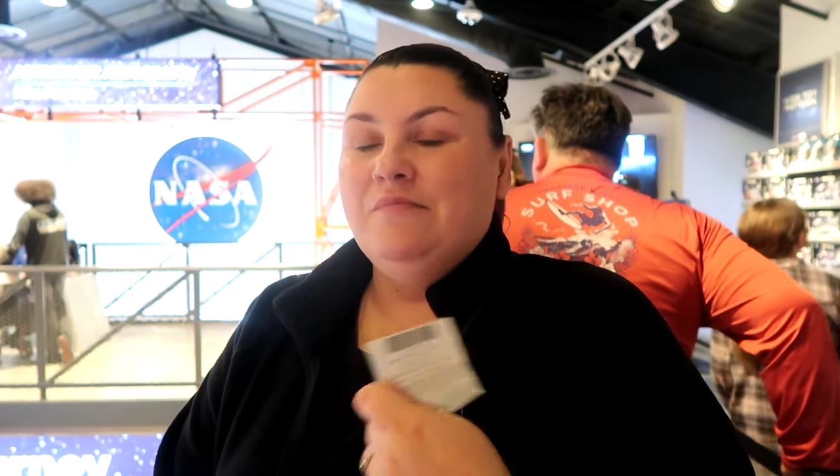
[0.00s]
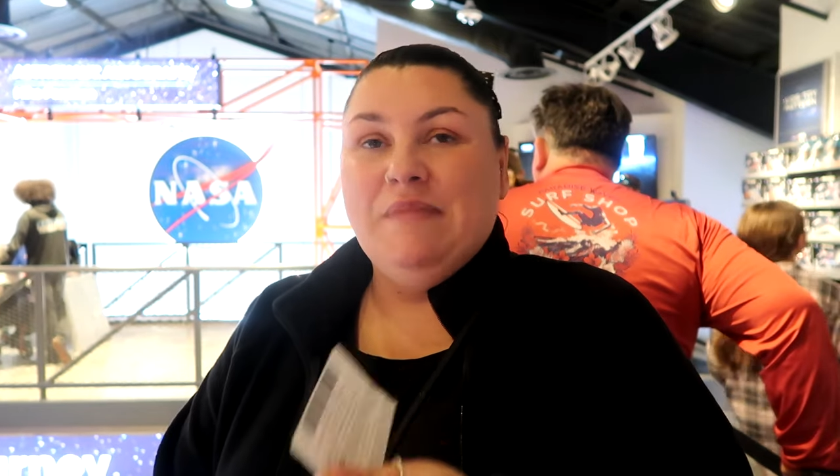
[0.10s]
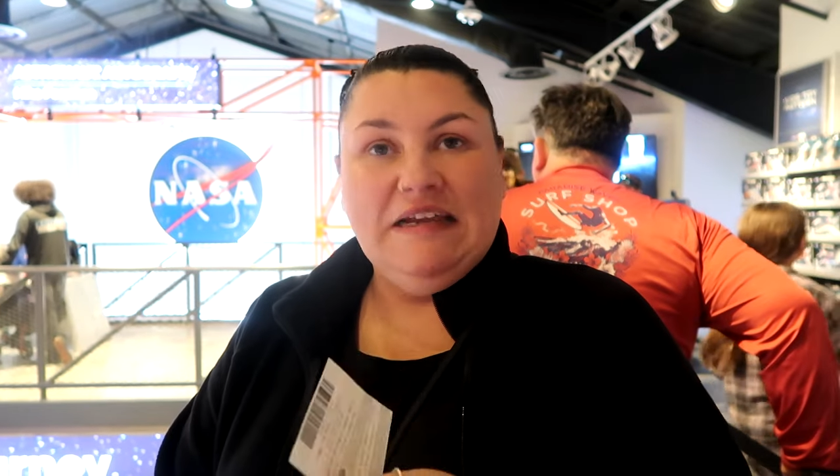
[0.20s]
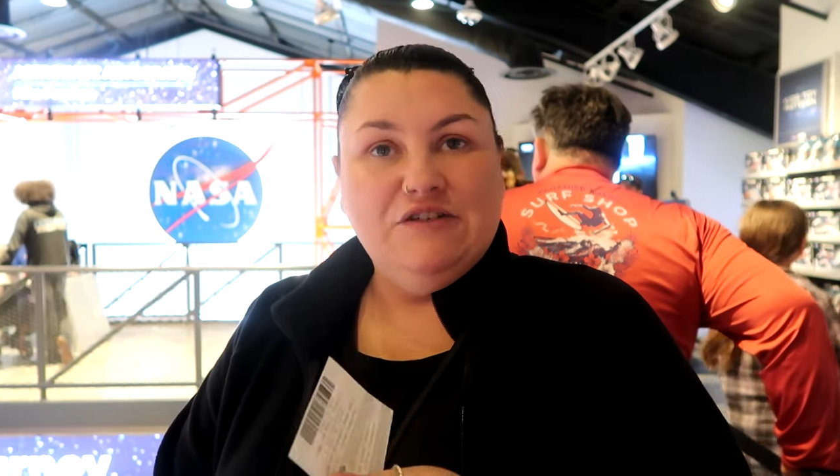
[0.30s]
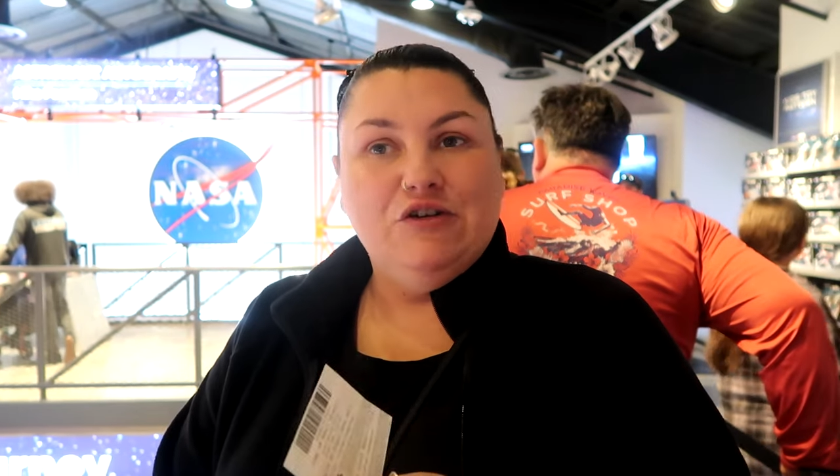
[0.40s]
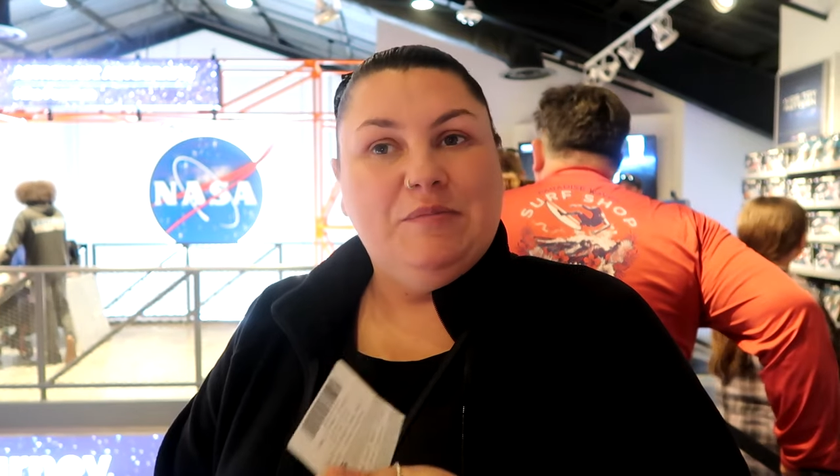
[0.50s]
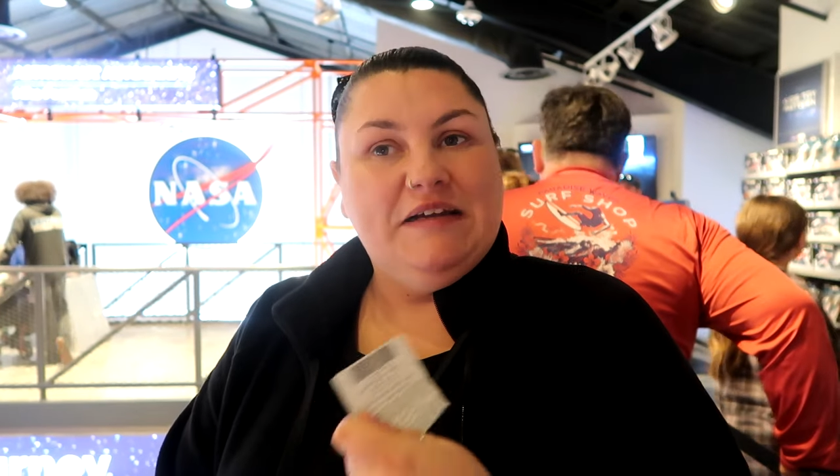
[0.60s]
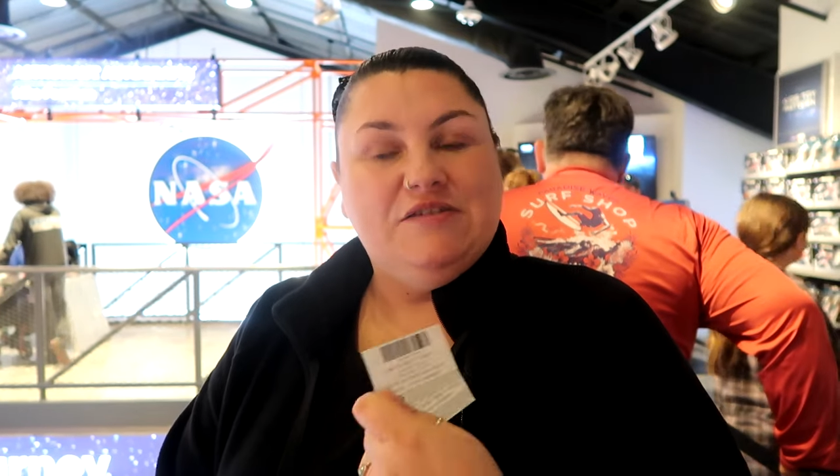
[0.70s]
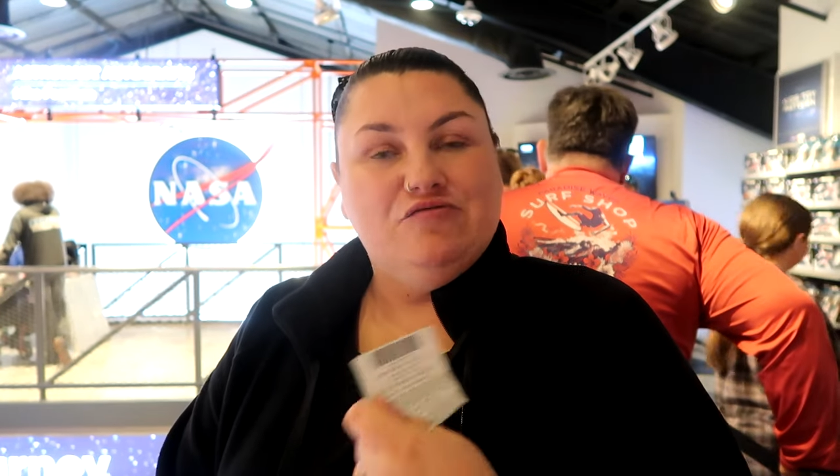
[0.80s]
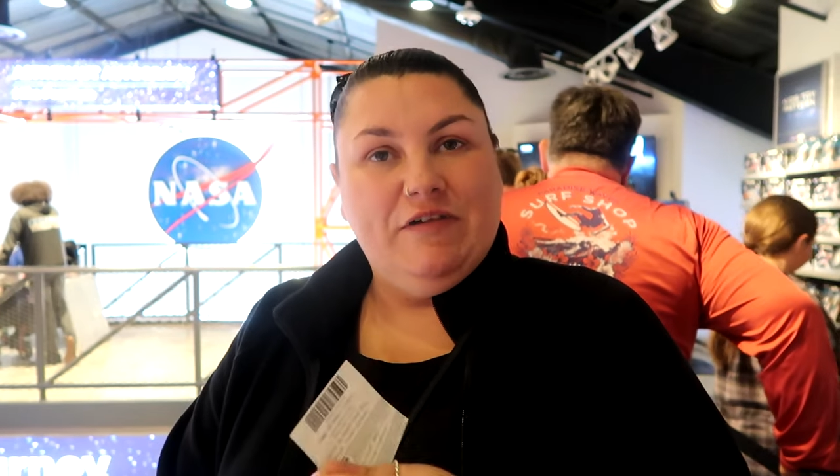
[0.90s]
made up.
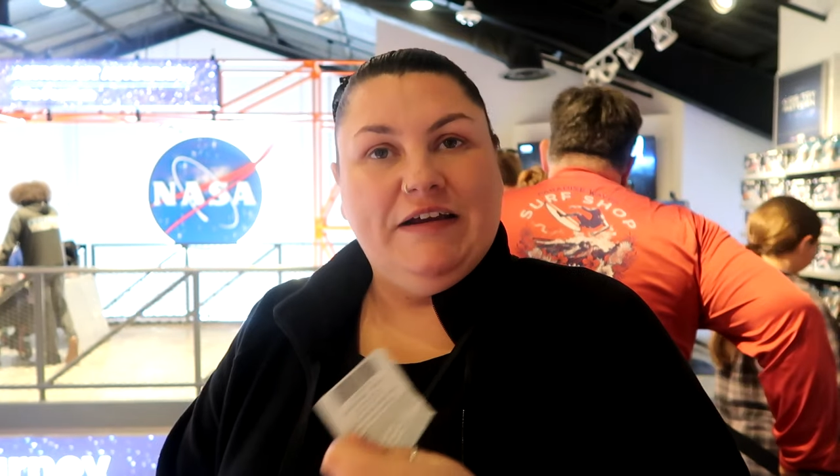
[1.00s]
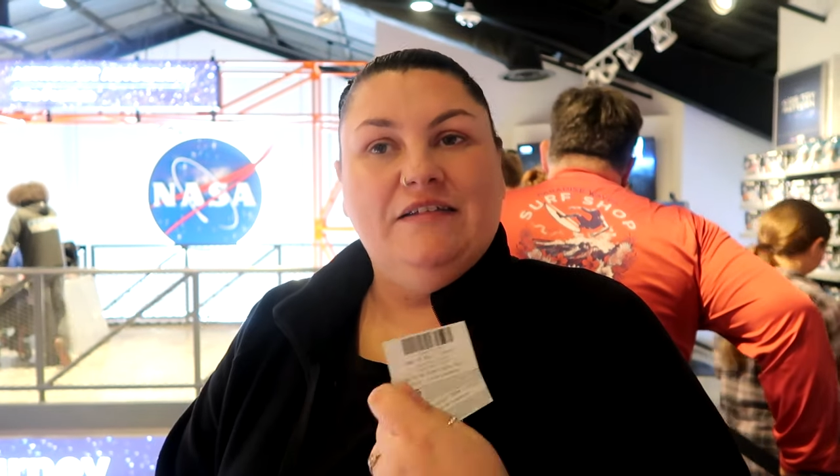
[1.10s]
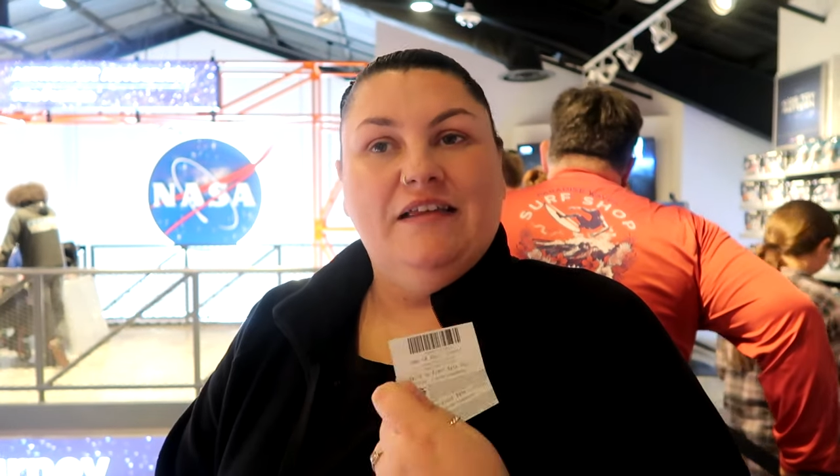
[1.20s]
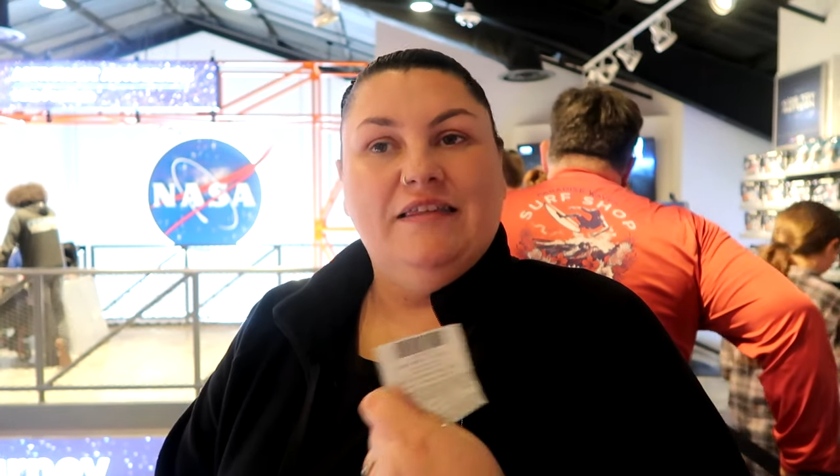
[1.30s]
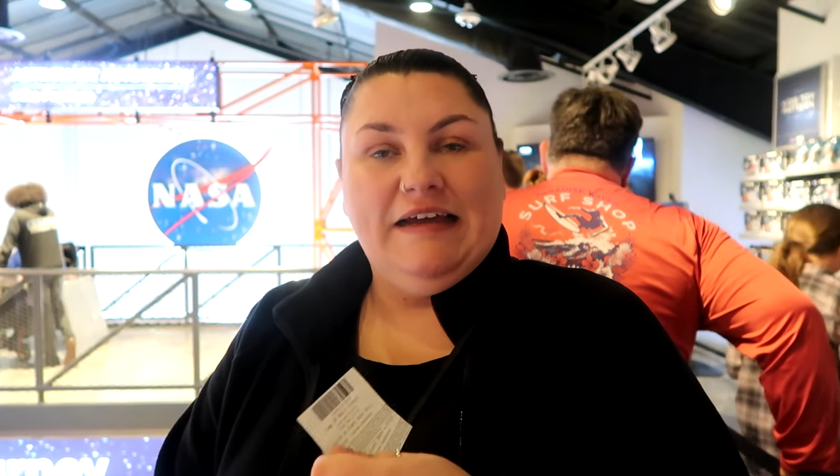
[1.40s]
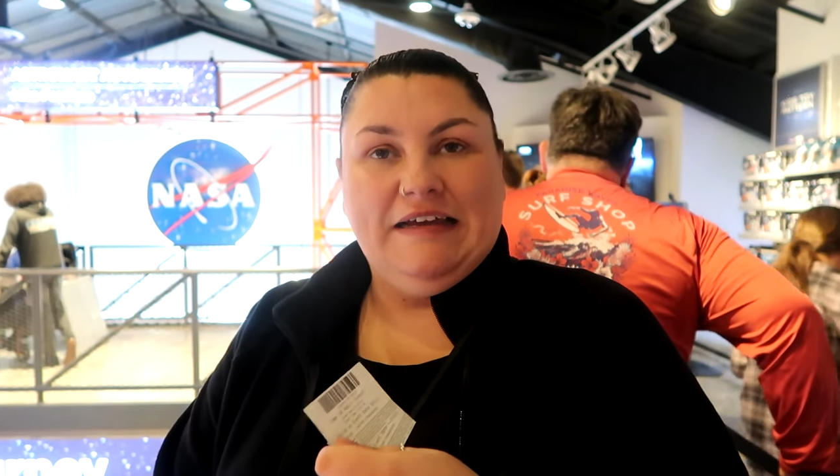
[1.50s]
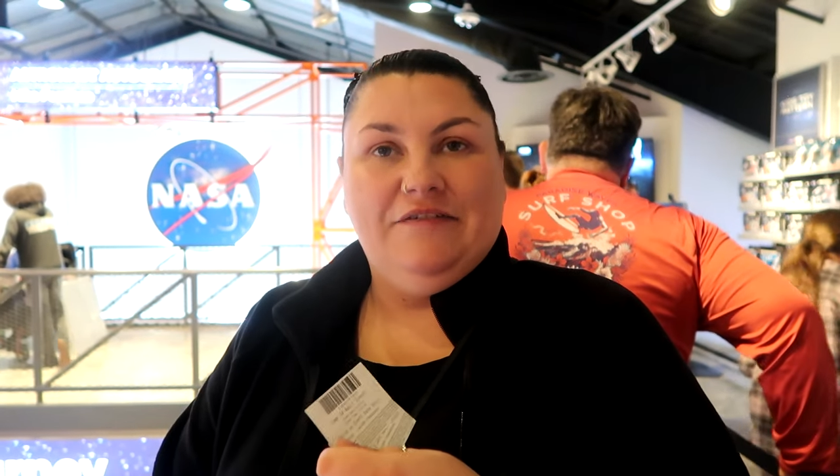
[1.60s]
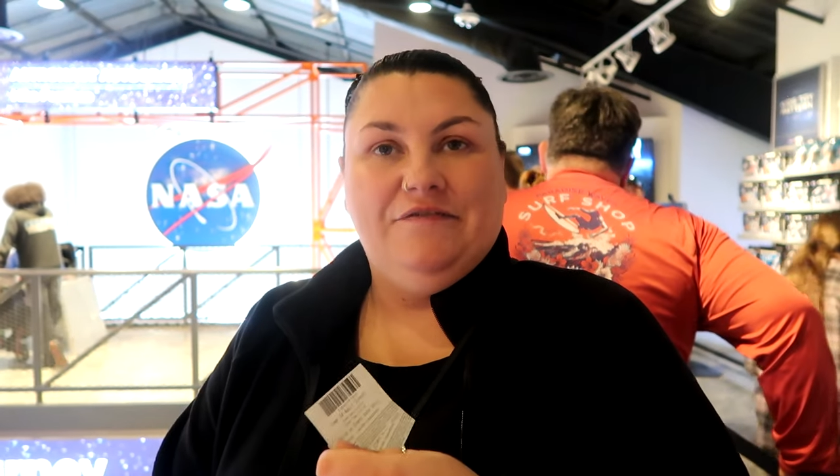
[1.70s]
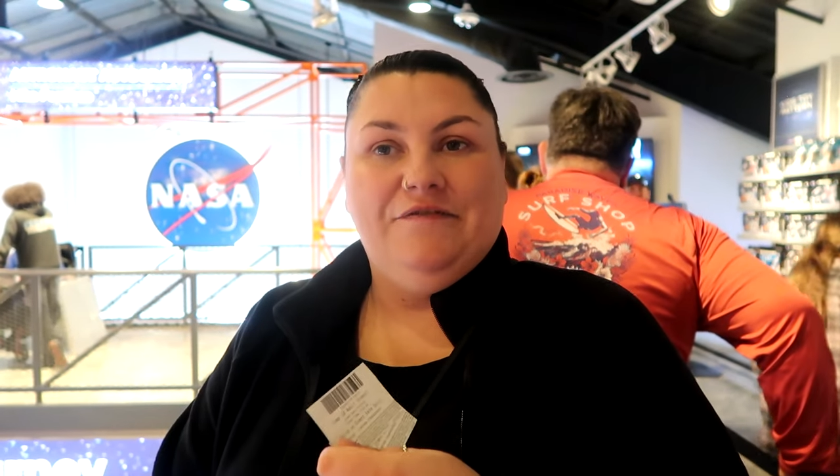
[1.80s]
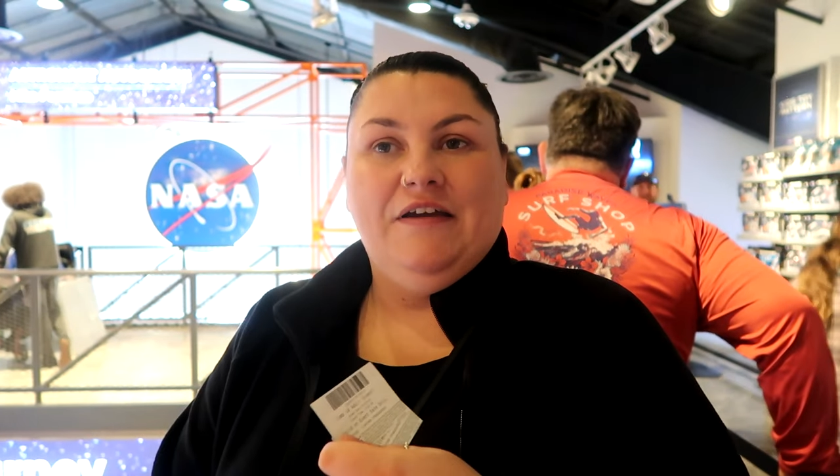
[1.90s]
It's real
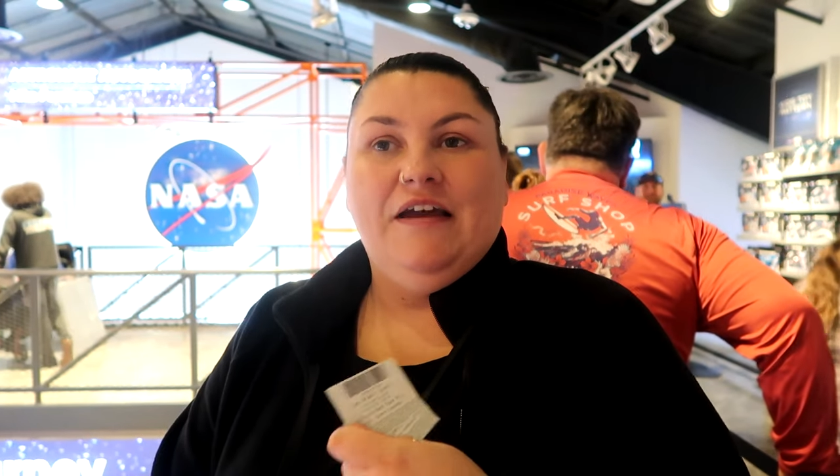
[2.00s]
life,